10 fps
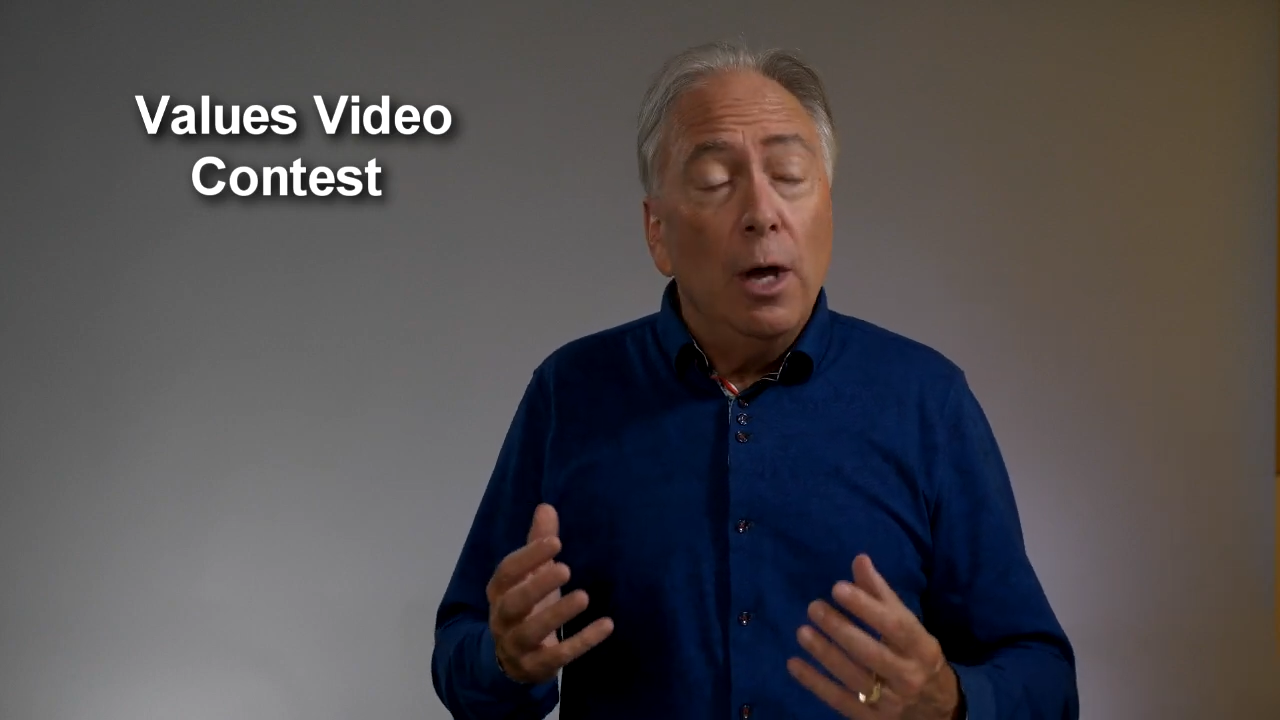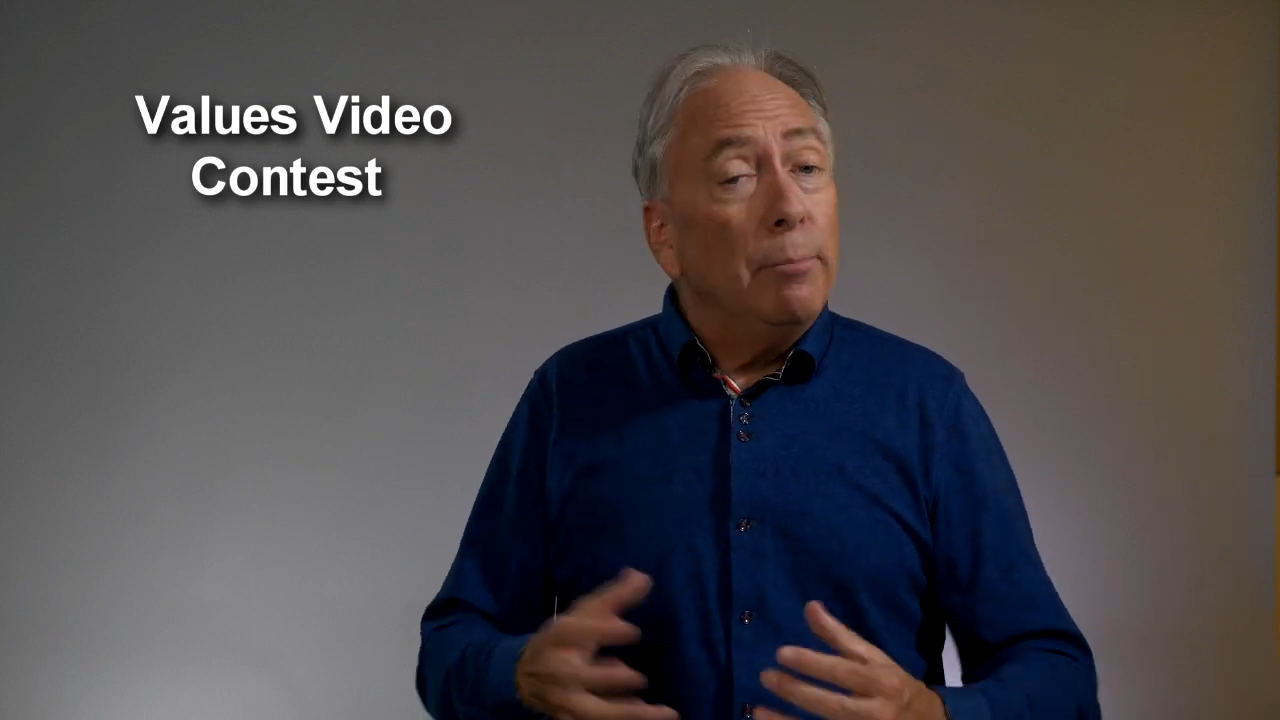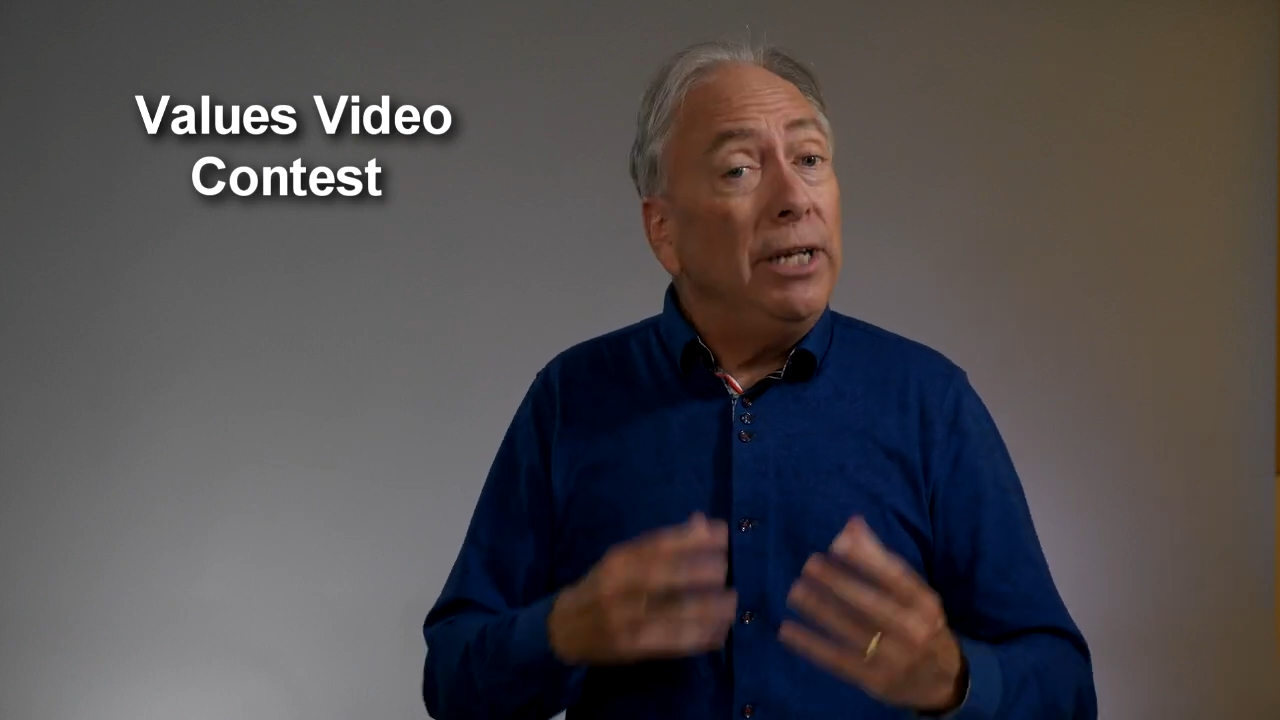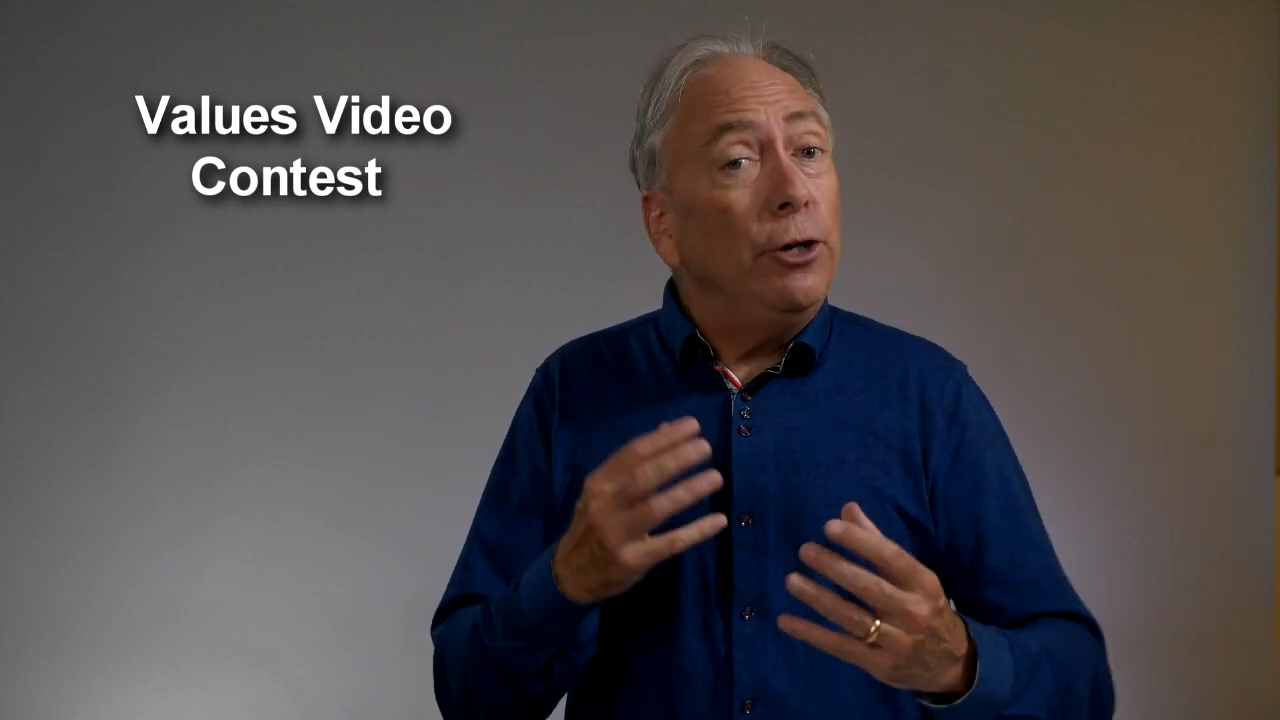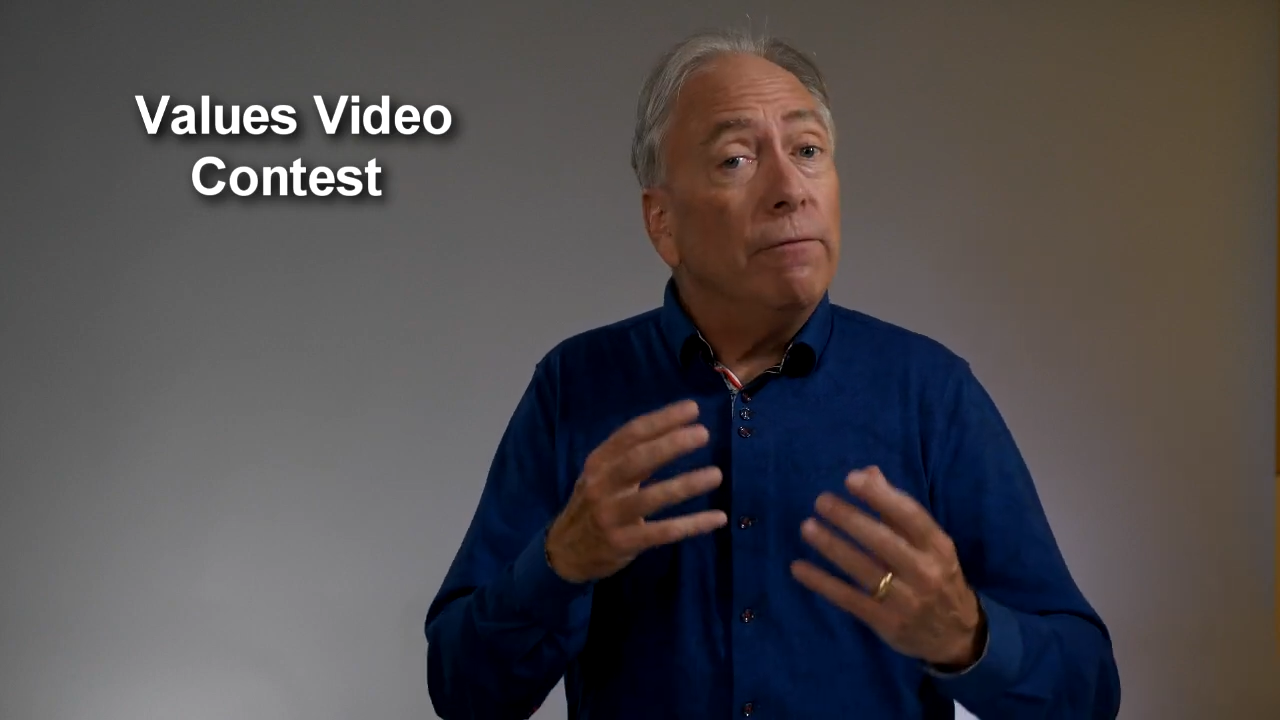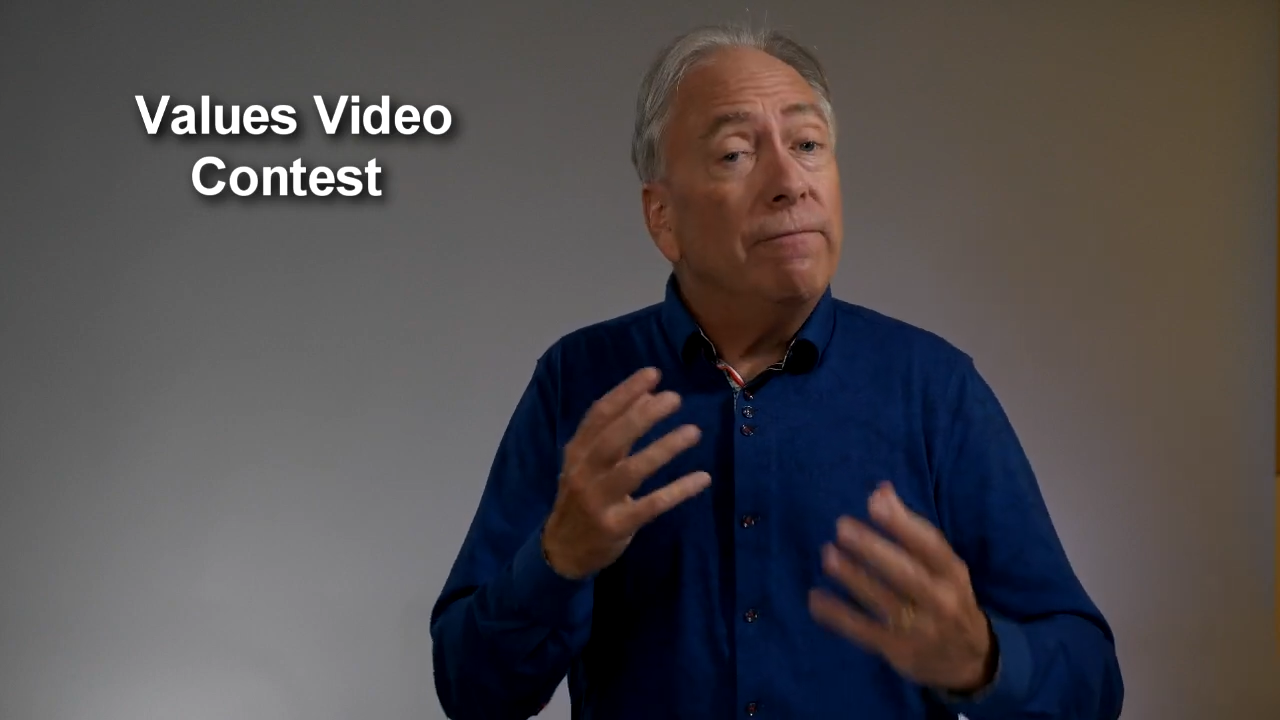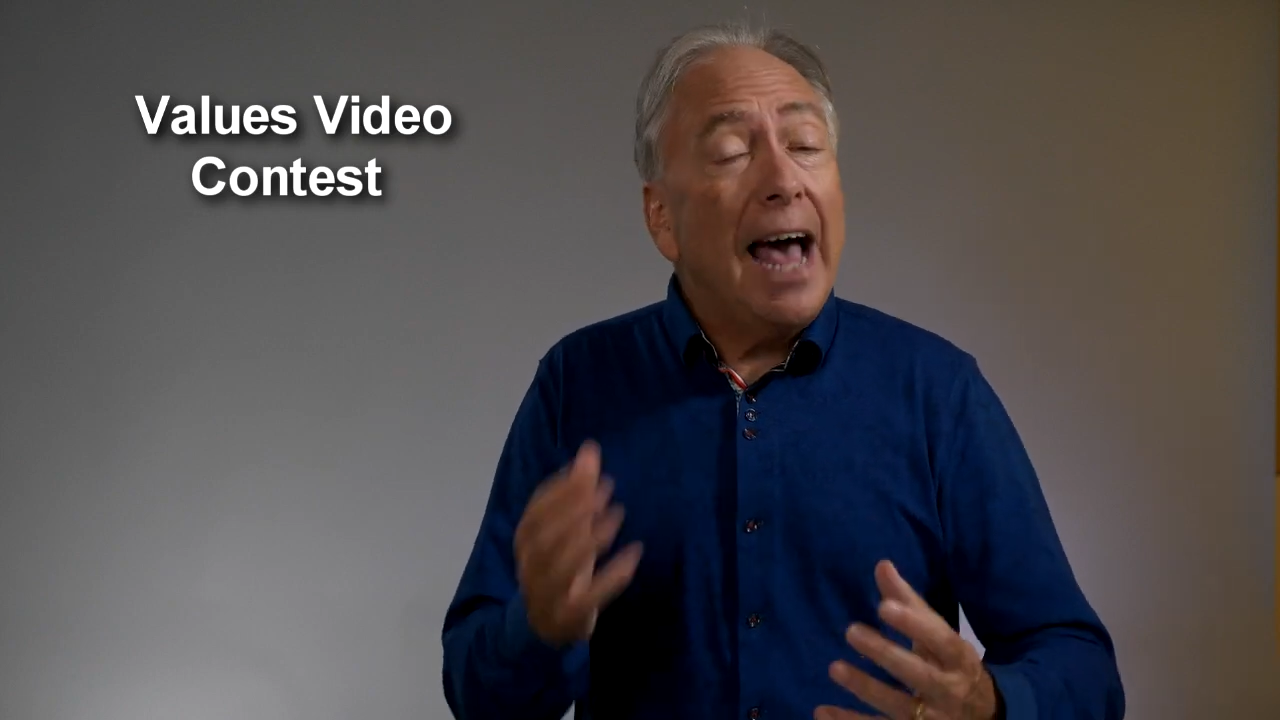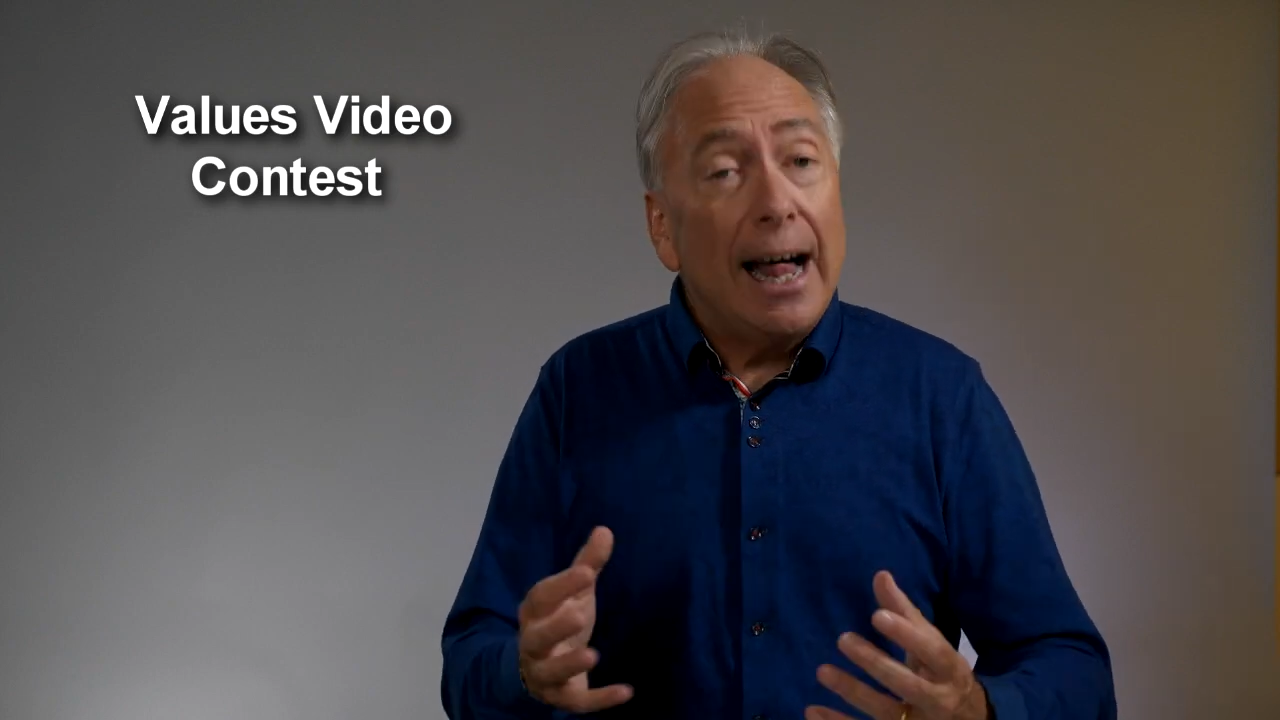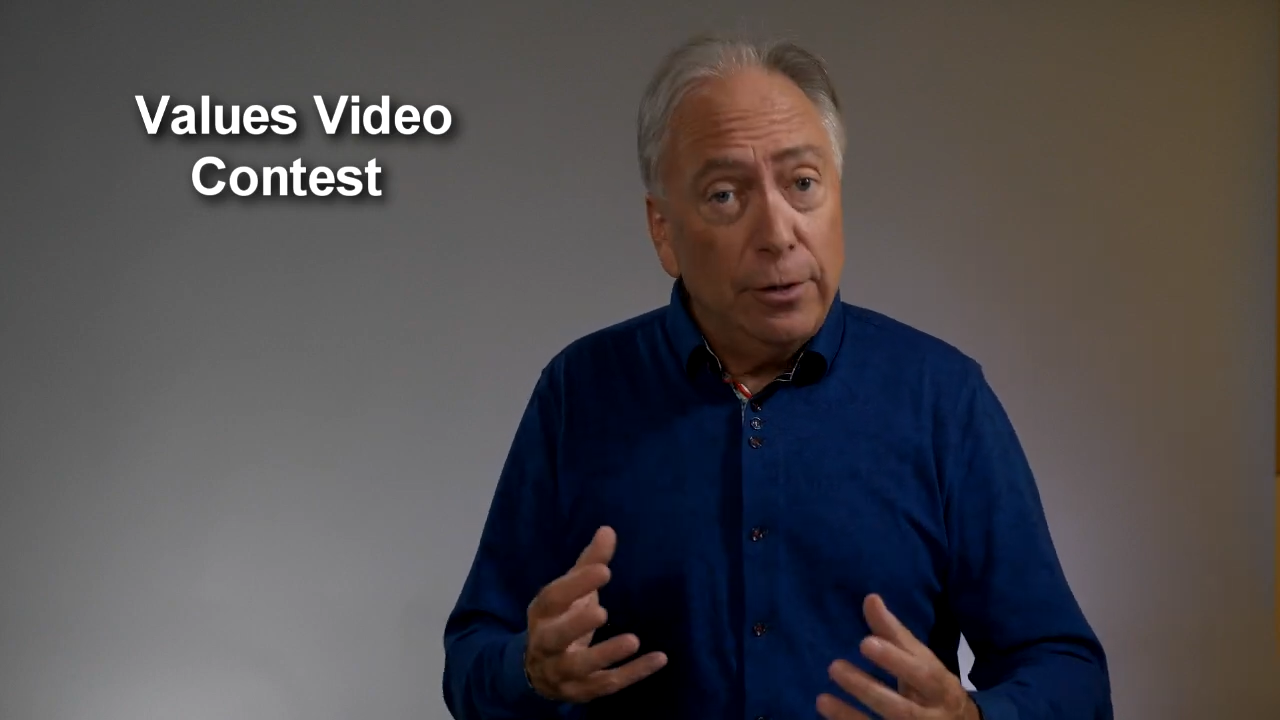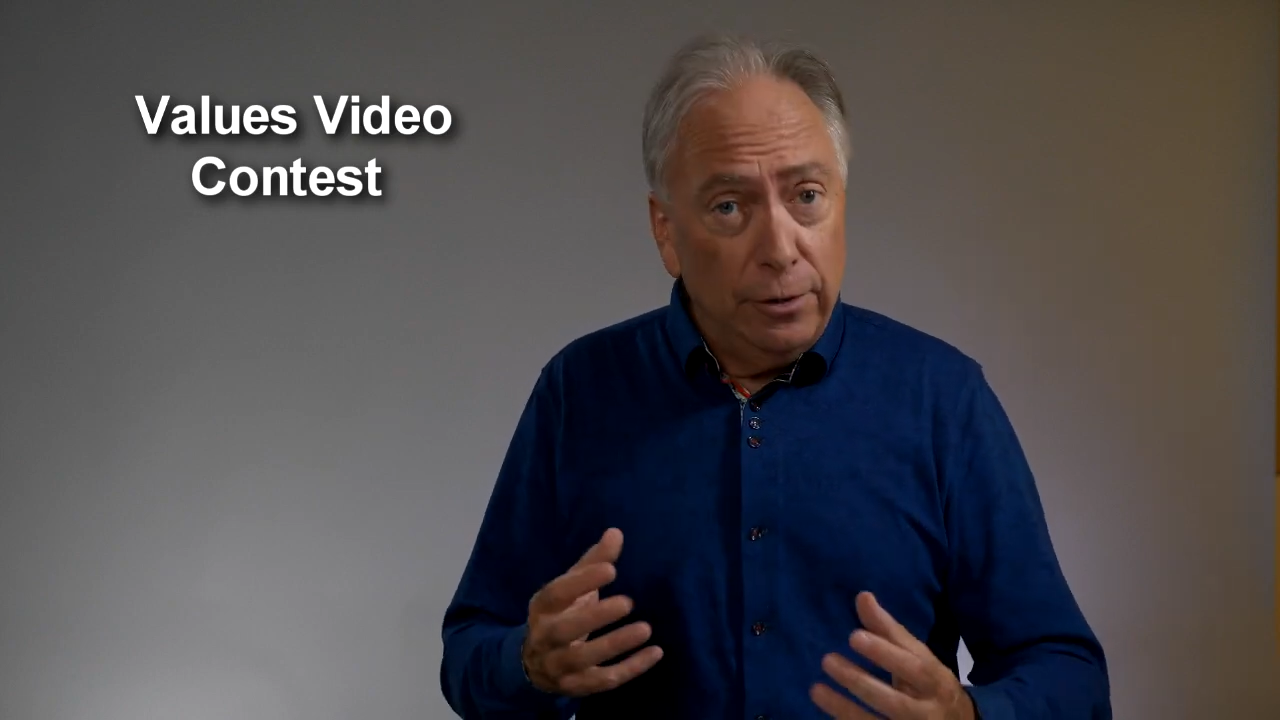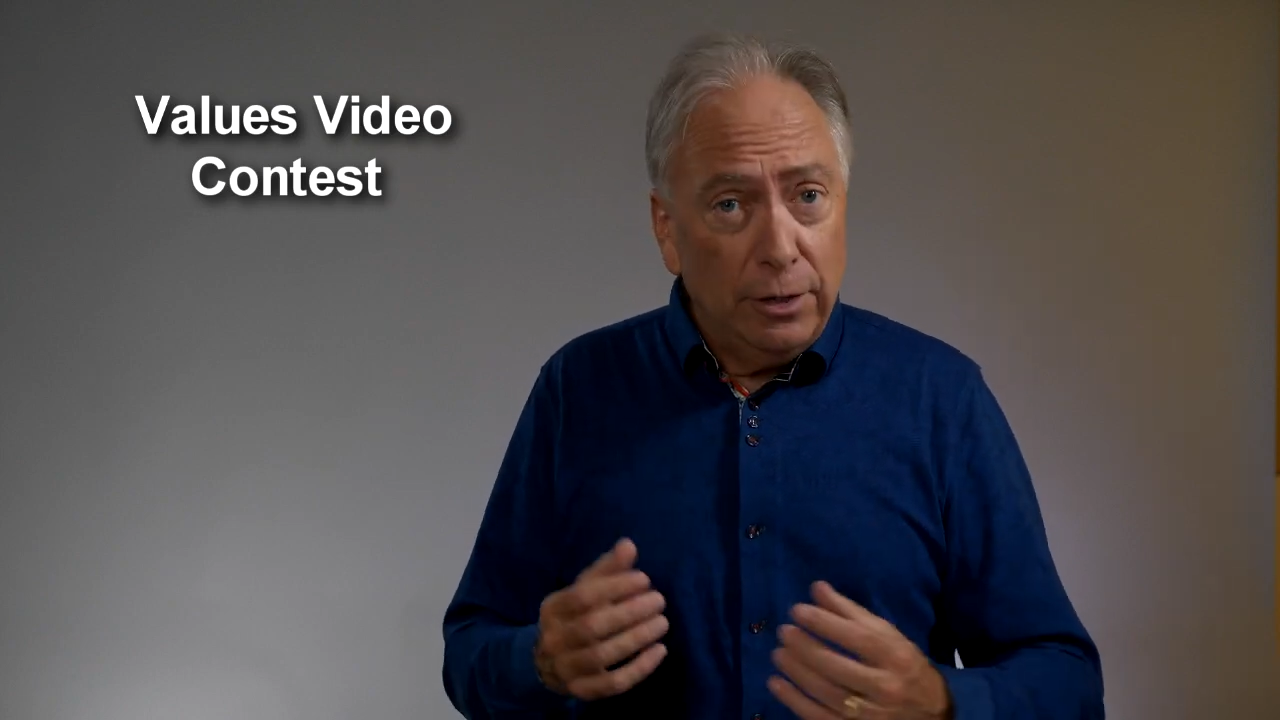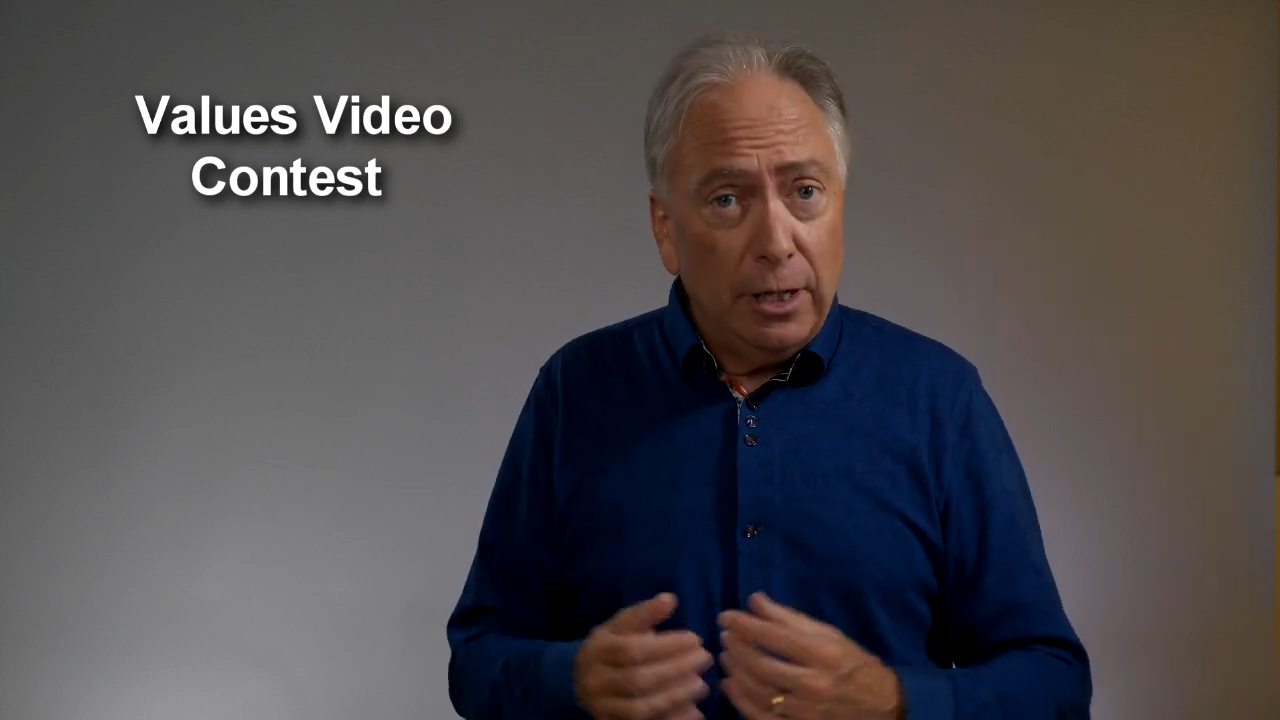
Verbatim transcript: bring your values